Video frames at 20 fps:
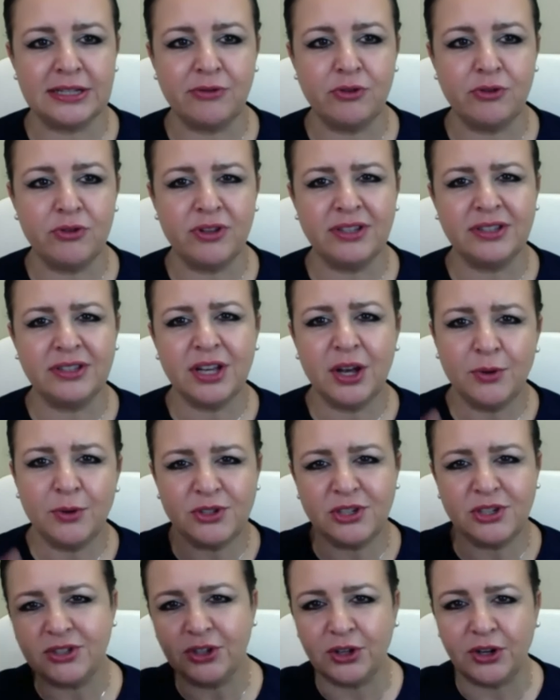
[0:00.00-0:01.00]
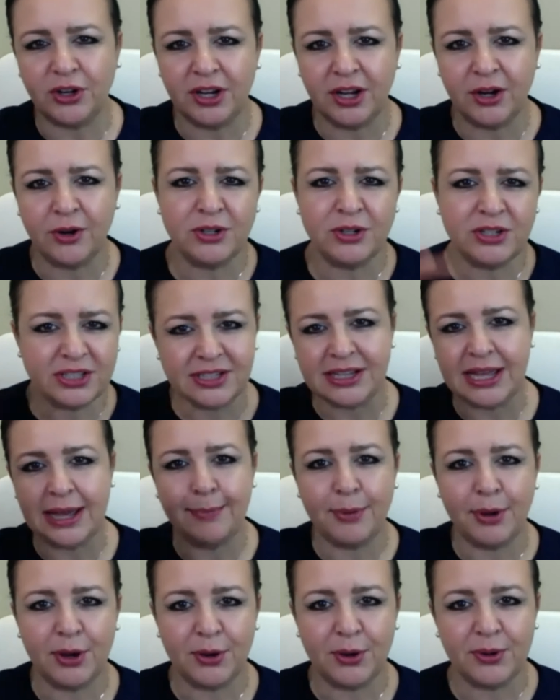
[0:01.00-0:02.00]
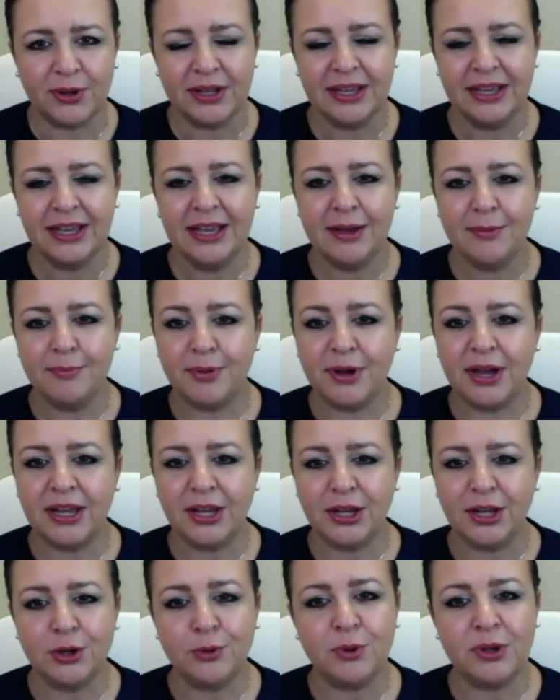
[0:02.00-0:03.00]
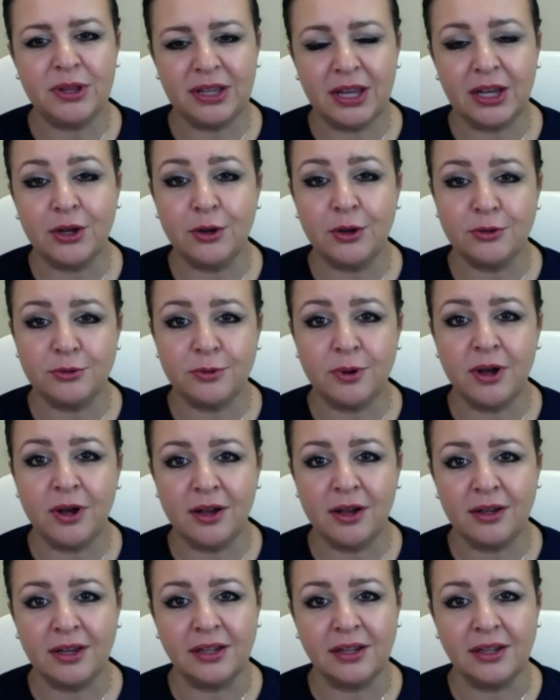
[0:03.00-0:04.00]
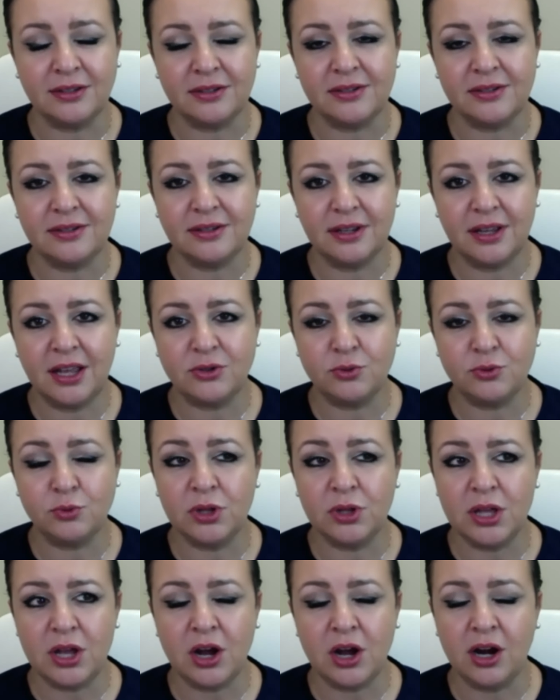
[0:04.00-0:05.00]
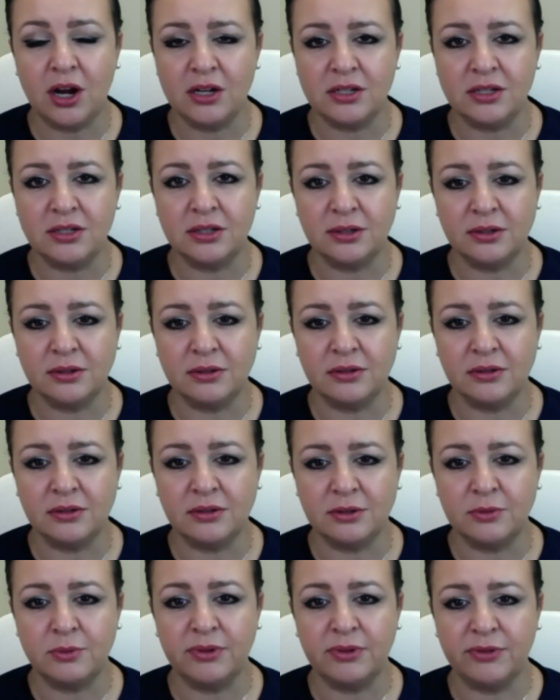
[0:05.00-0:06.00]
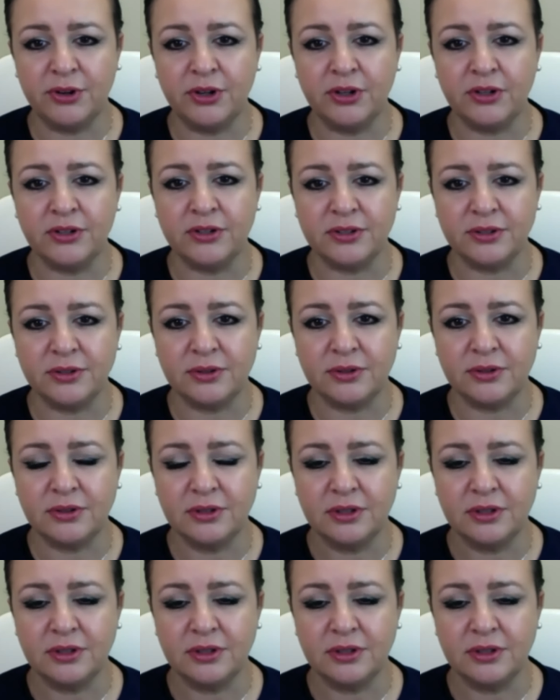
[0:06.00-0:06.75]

Everyone thinks that was just a hernia or just lipo, but you know when it goes wrong, it's it's really hard to to reverse.